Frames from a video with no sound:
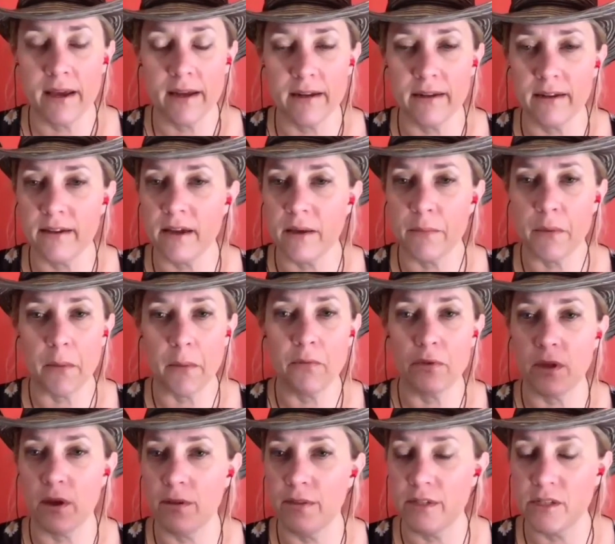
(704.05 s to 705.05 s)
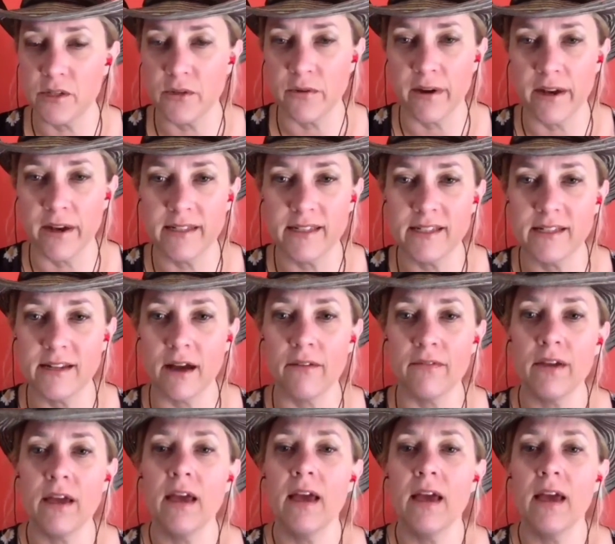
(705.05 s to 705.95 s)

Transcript: and come up with all this great stuff.